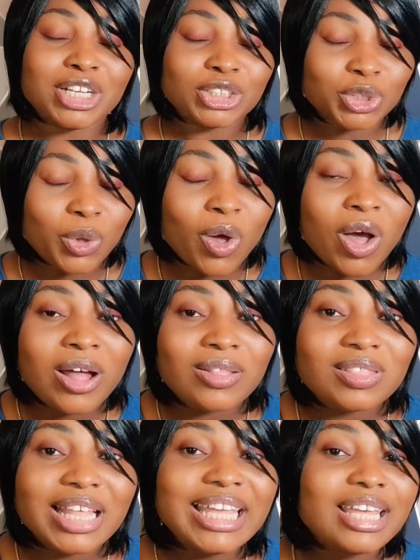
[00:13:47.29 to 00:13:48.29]
So
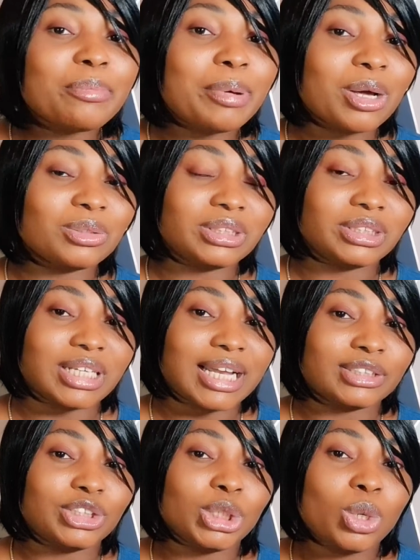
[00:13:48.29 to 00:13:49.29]
think about it
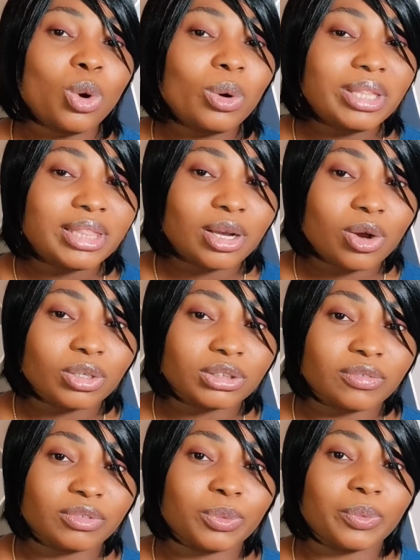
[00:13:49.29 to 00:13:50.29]
as you go in the course
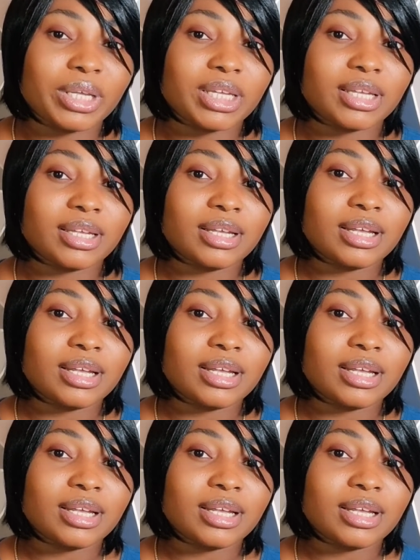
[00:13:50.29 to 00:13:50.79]
of the week.